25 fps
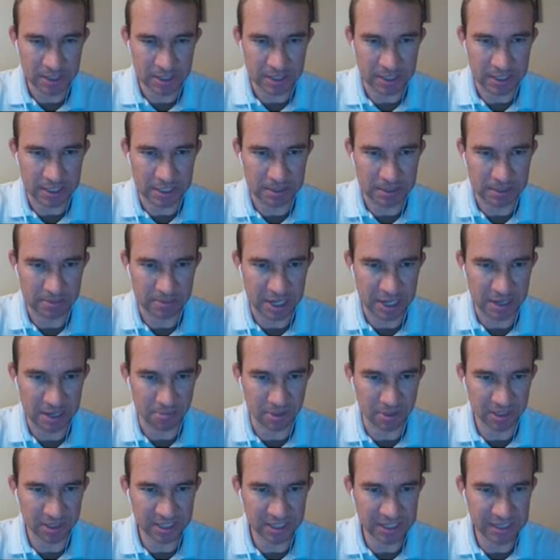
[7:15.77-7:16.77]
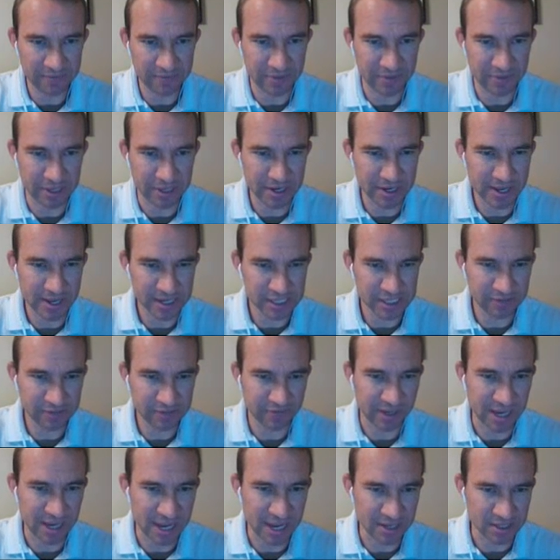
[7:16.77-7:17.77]
I believe the next
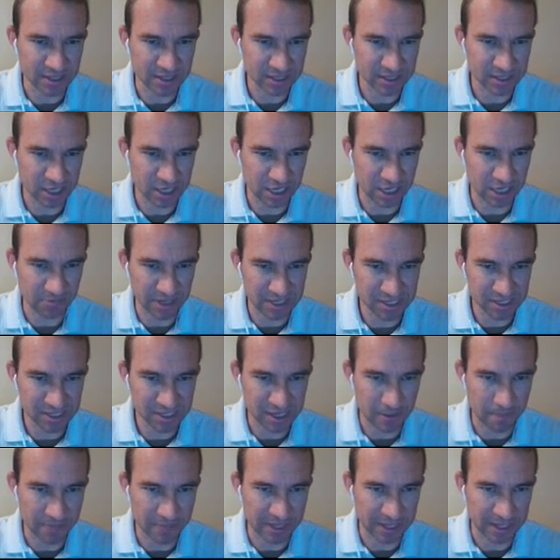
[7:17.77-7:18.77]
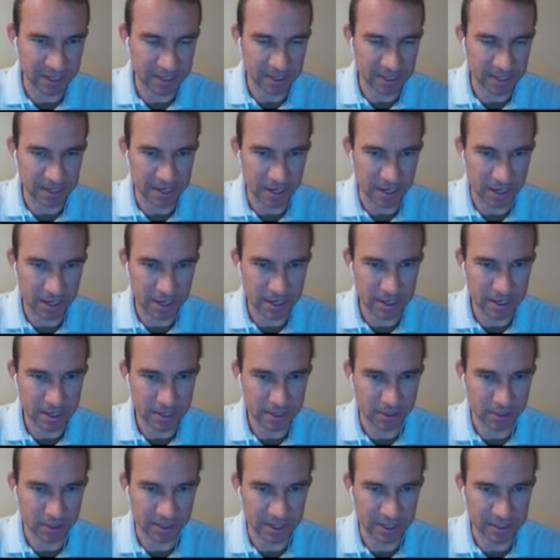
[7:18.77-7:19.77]
phase is going to be something like
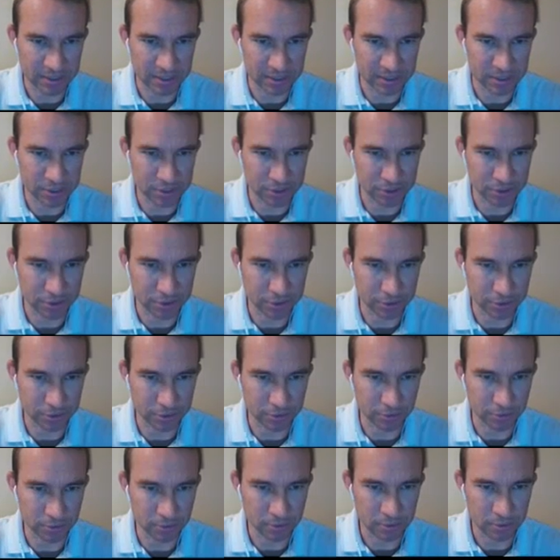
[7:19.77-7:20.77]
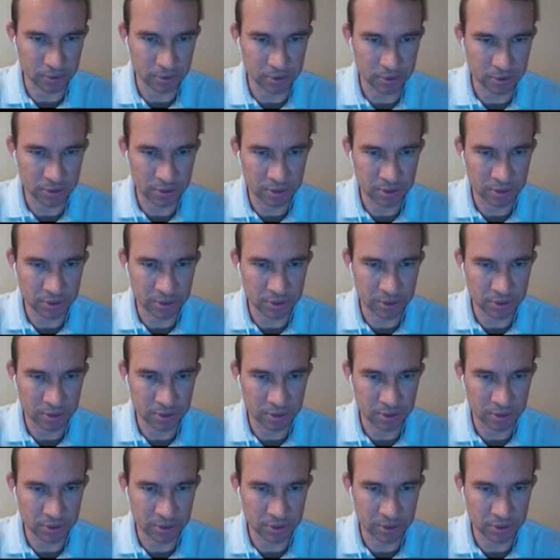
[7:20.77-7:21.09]
Clanton to